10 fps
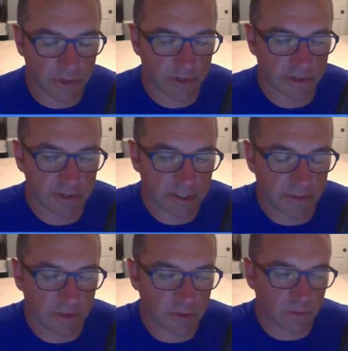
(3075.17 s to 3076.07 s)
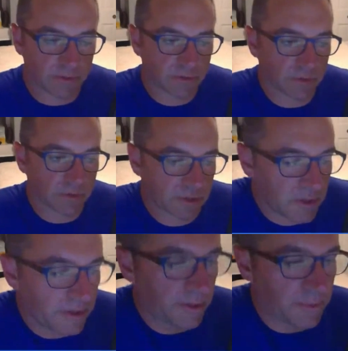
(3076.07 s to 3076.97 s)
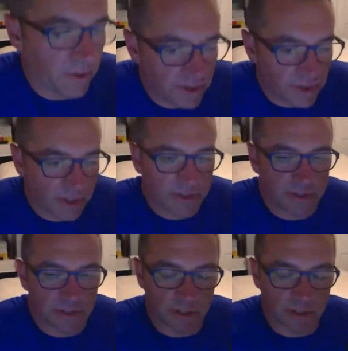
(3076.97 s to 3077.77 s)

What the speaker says: to some of these open source community projects